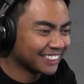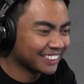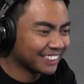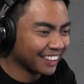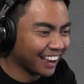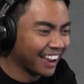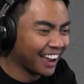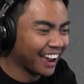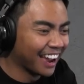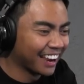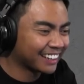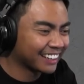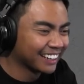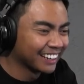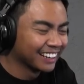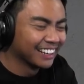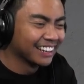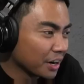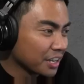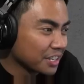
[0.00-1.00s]
How do you
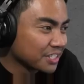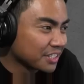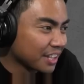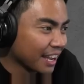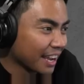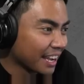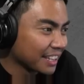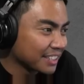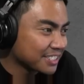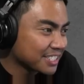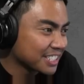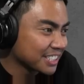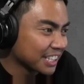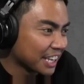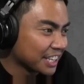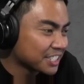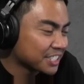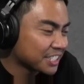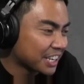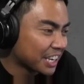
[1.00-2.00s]
What is that?
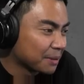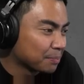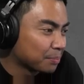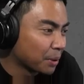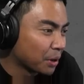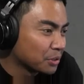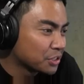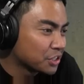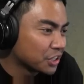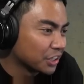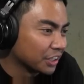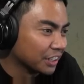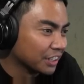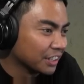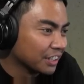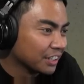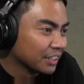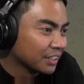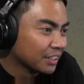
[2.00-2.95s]
Slate skin potion.